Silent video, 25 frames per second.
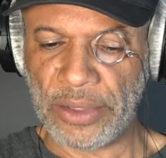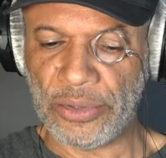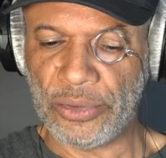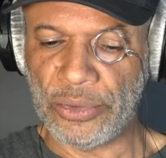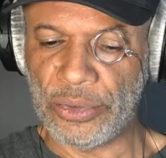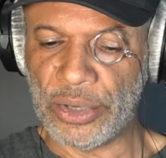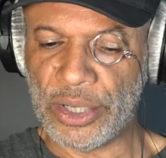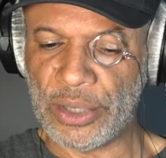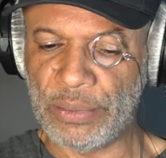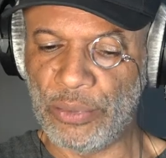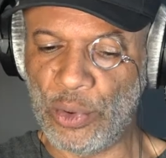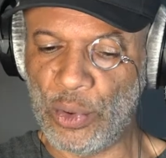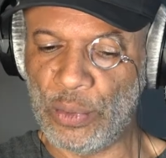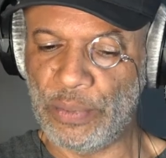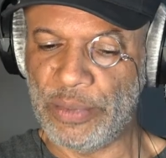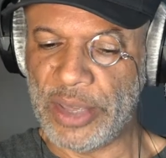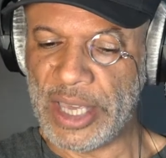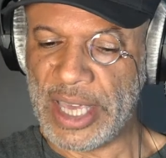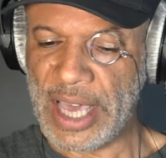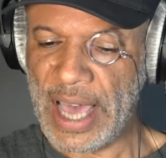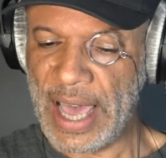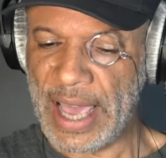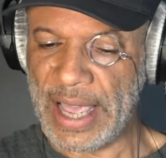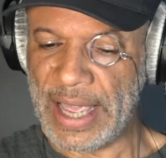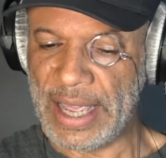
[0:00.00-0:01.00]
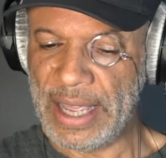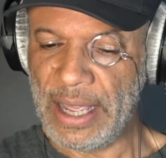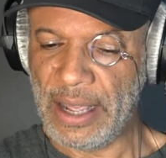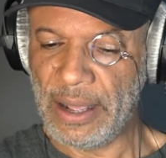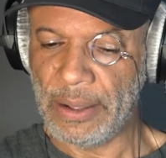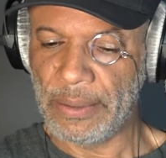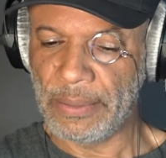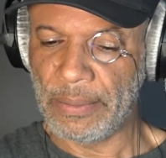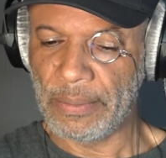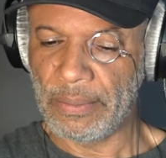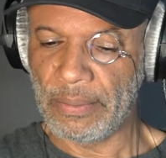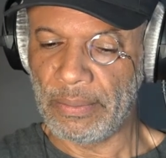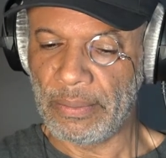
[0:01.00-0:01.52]
through a small PA
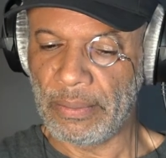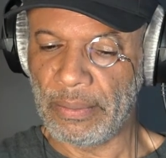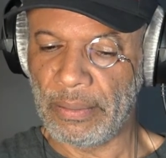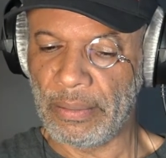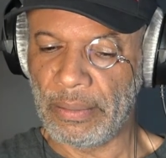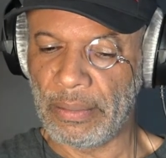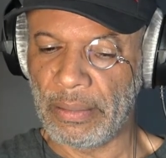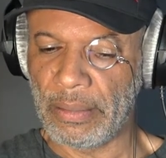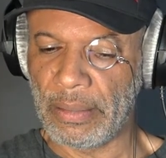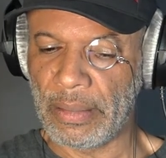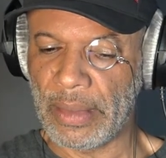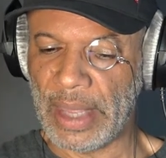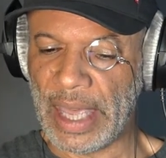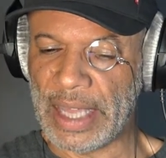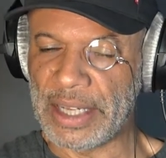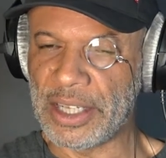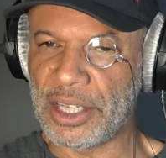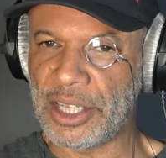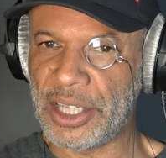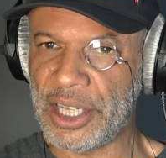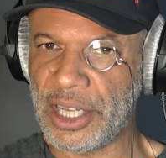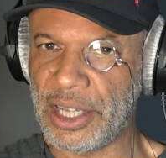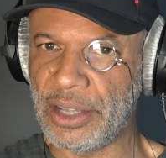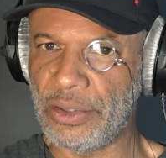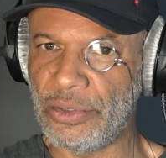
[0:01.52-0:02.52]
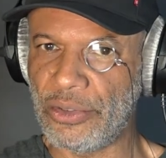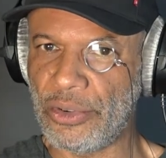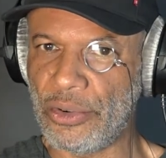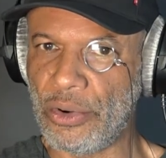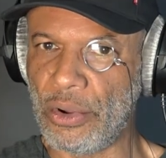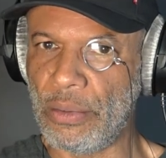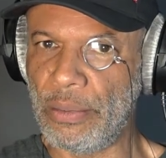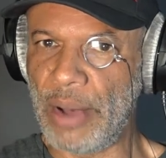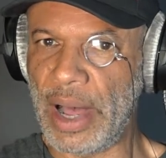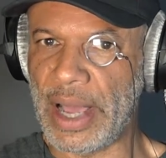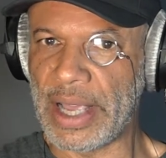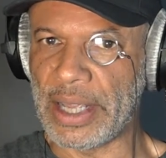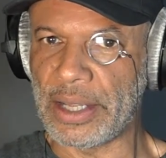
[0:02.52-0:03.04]
and sing through a
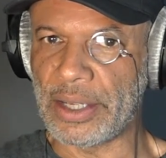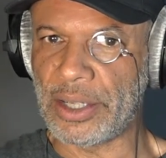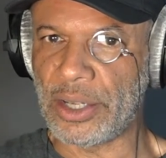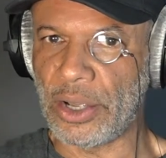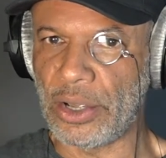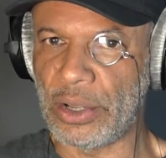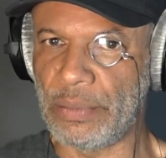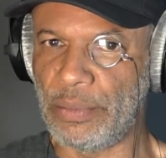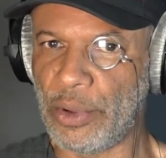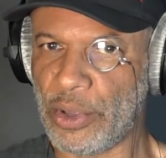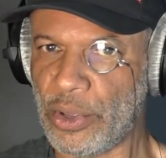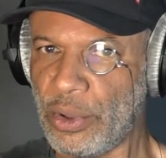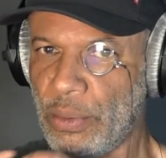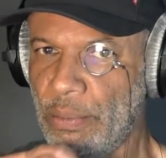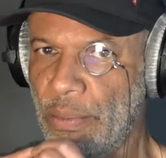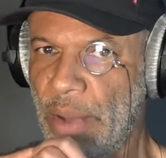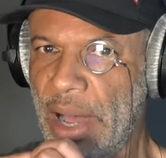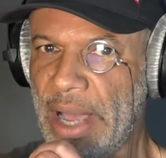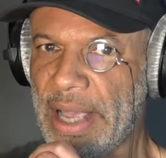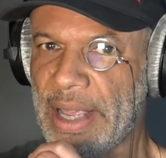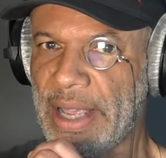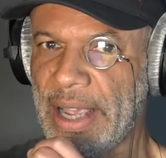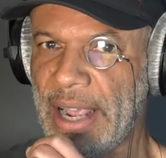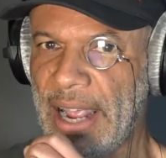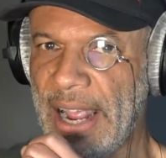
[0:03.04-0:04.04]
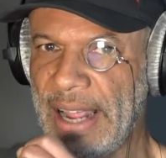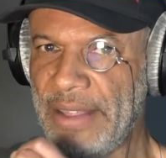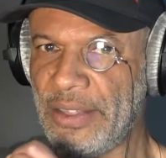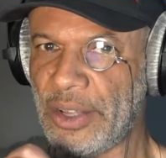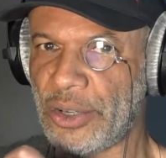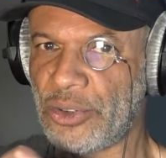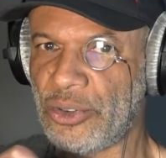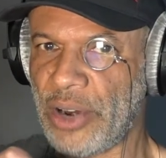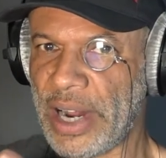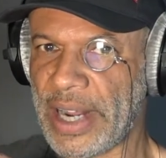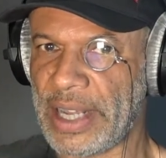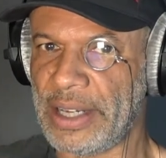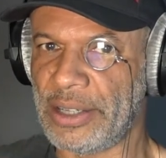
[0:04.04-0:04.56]
mic. So you put your mic and the
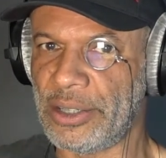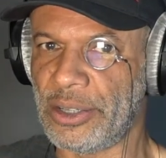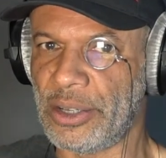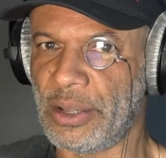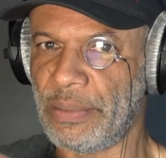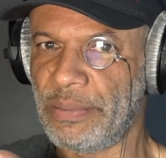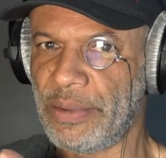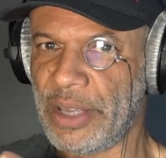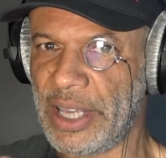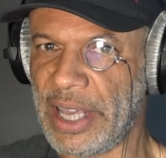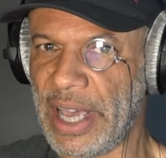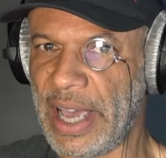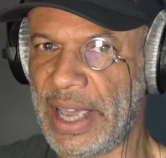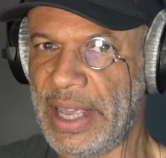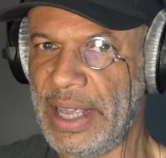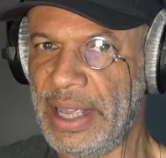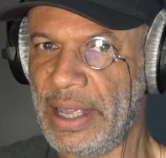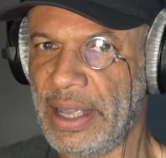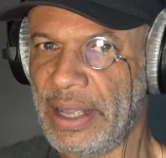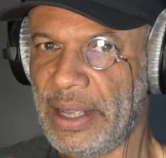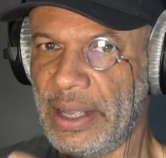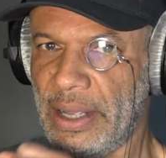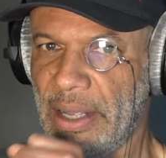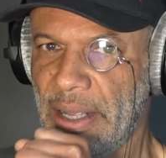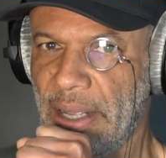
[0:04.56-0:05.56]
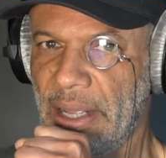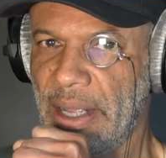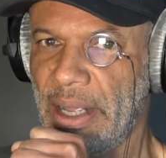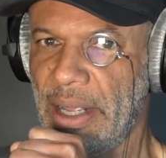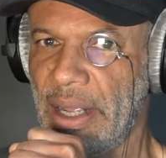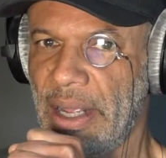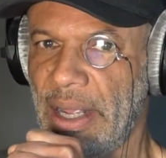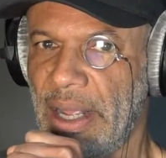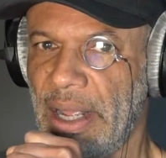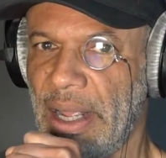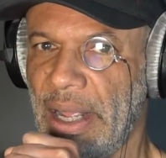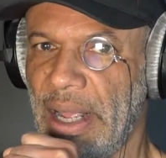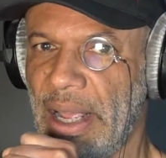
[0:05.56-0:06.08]
track into the PA,
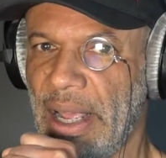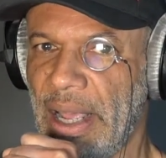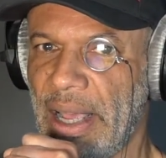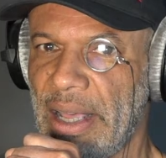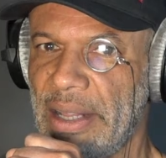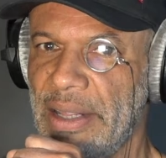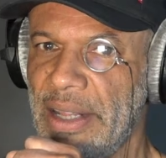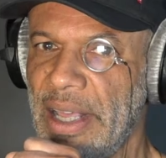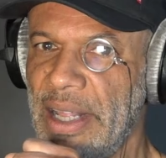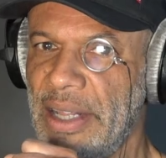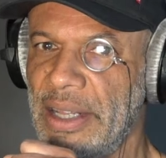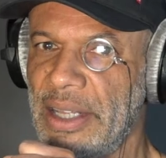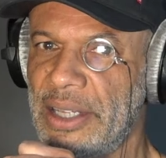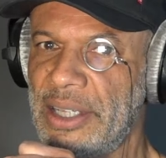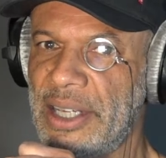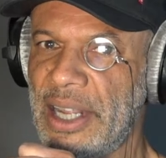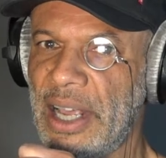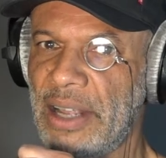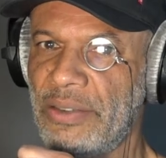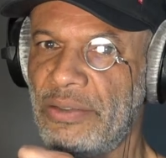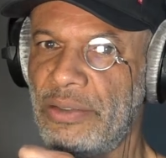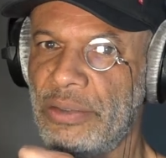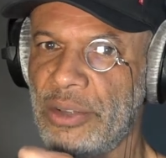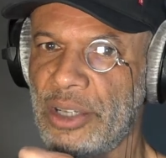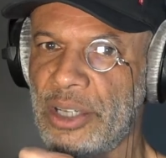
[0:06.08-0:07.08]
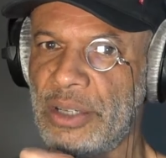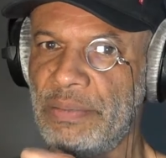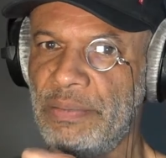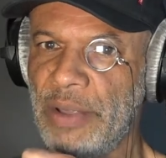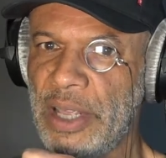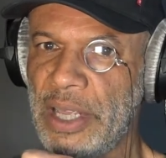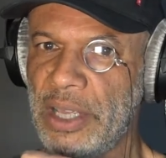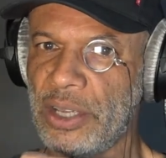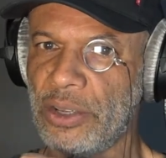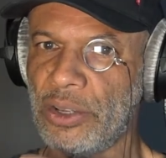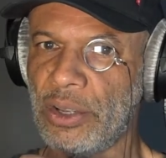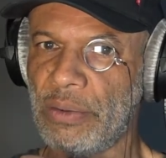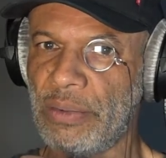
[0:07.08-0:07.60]
and then the sound from the
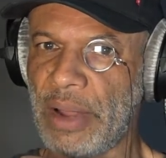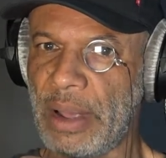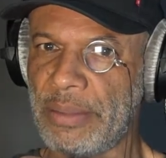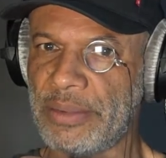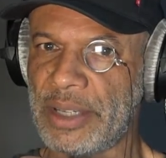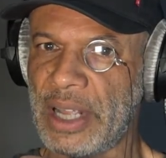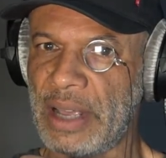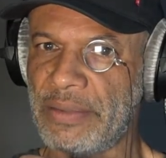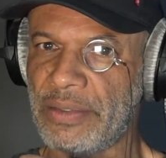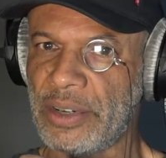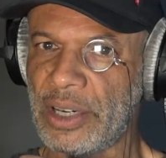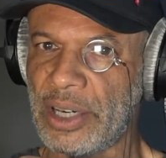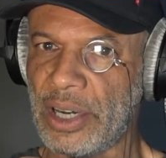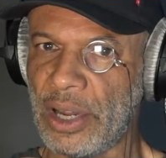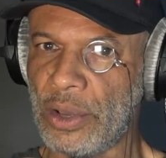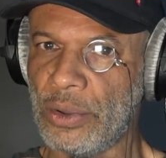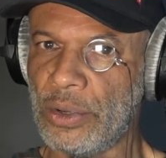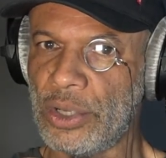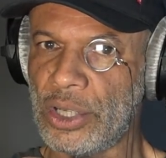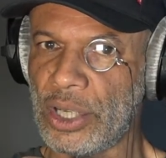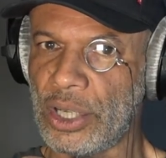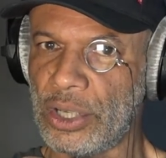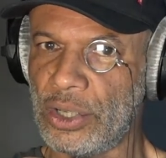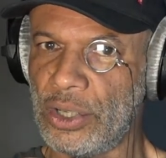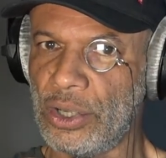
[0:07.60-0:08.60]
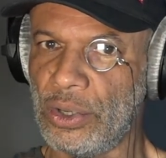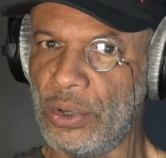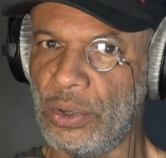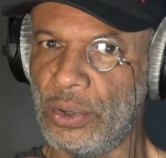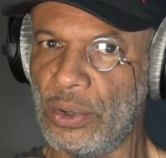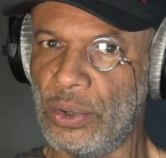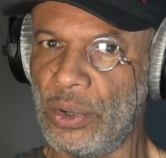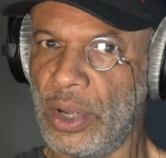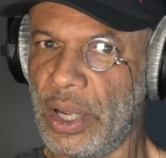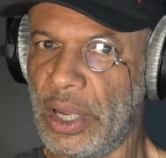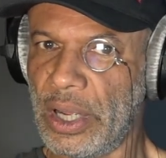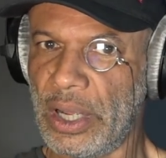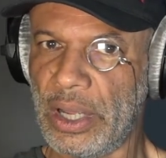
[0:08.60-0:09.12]
speaker you could perhaps have closer
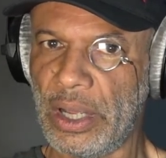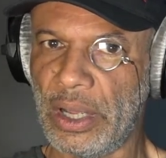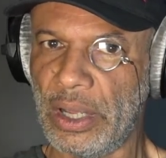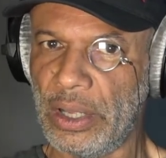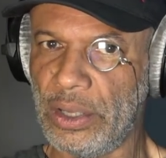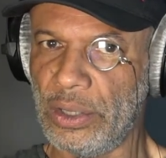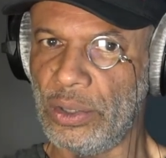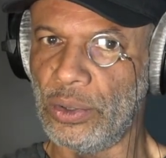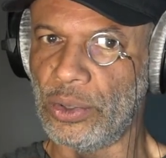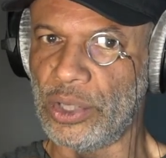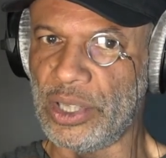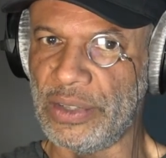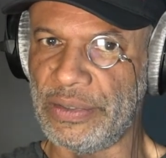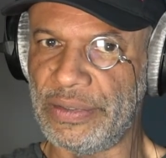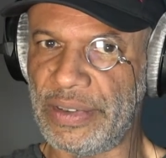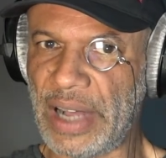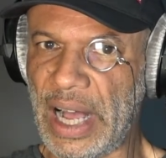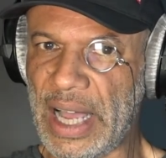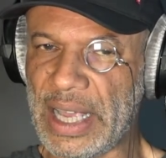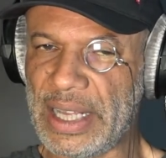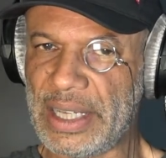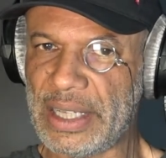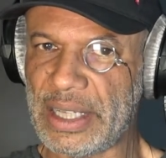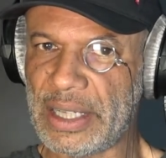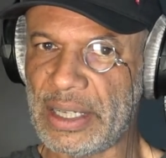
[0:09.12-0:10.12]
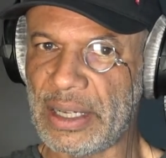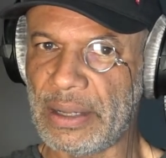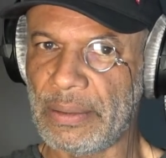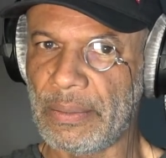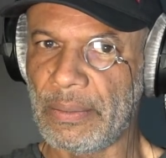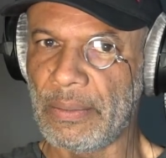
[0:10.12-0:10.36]
to your device,